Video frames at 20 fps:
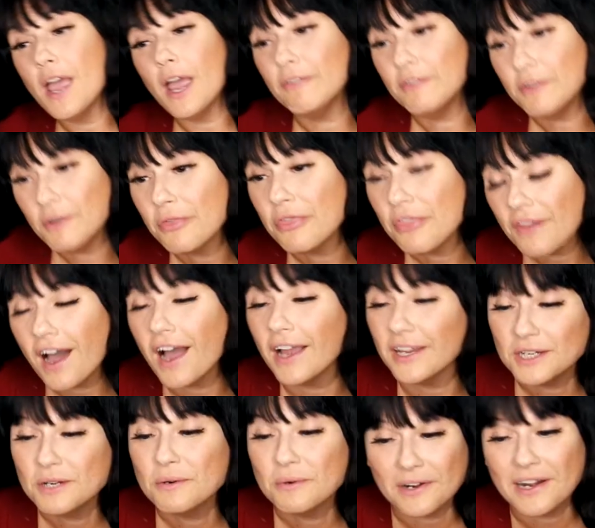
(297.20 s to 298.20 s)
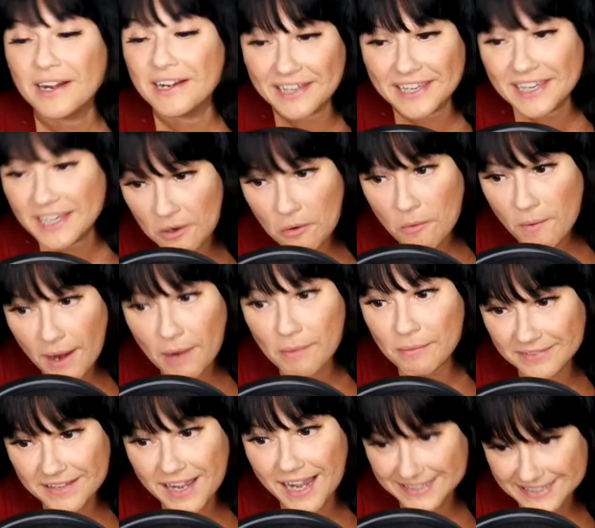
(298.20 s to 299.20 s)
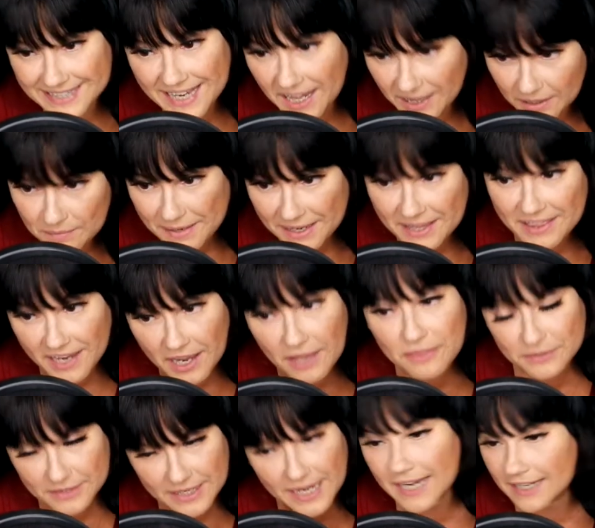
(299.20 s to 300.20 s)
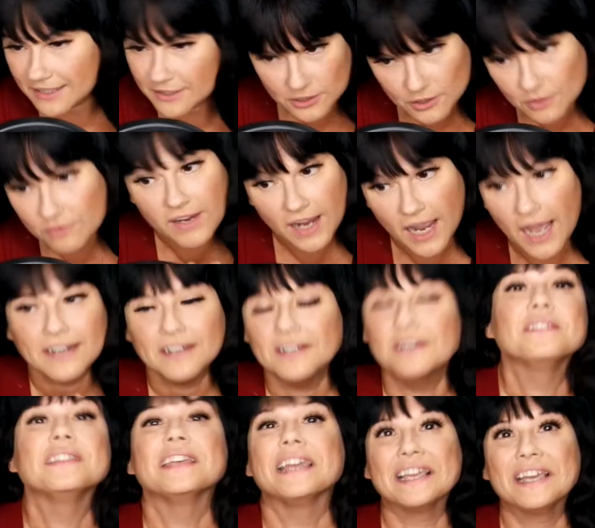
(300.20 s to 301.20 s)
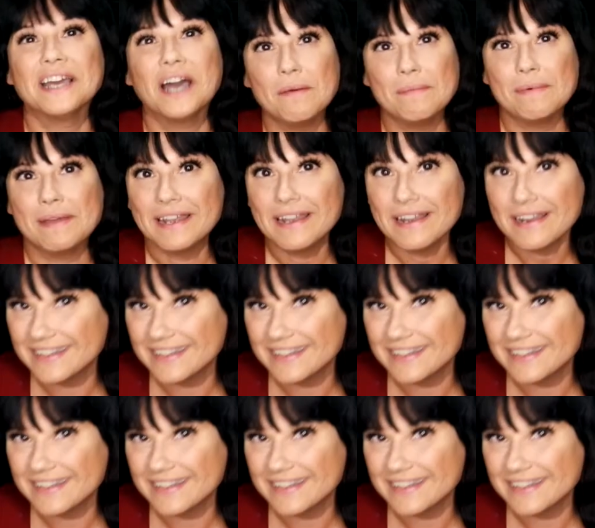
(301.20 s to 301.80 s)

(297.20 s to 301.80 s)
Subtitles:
If you thought you were going to get away with not telling me the other dates, you've got nothing coming.